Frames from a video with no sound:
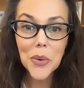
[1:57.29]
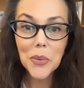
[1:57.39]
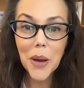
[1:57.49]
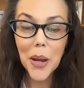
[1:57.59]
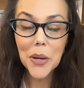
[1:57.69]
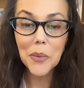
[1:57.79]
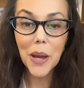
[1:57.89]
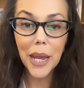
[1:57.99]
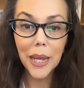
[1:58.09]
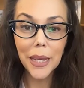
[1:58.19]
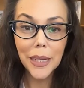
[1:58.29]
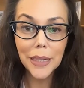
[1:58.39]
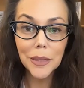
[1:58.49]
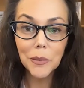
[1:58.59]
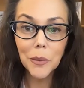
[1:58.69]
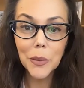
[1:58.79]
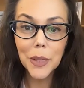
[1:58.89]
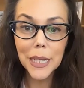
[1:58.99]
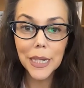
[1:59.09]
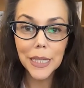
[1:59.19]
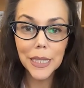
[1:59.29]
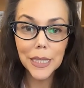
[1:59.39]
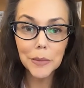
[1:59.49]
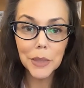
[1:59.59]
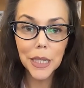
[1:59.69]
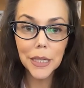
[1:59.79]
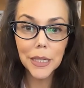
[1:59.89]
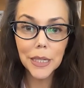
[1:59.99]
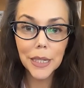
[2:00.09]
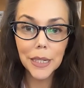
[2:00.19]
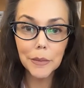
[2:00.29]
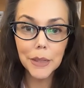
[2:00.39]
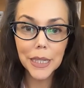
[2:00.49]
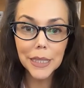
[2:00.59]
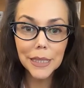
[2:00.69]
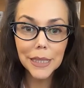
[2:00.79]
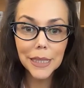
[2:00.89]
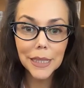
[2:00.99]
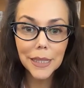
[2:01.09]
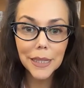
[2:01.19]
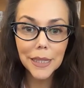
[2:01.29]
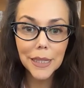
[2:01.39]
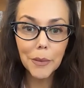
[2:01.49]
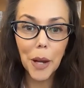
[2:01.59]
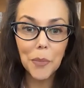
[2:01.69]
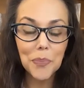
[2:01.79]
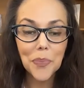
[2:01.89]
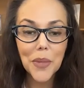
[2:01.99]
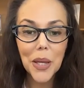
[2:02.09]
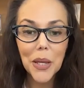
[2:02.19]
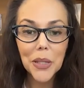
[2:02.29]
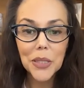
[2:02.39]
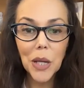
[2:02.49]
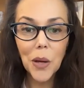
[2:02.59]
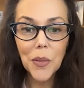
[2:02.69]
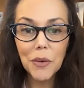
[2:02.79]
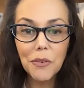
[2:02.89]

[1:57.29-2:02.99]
right away what I am talking about. There we go. So the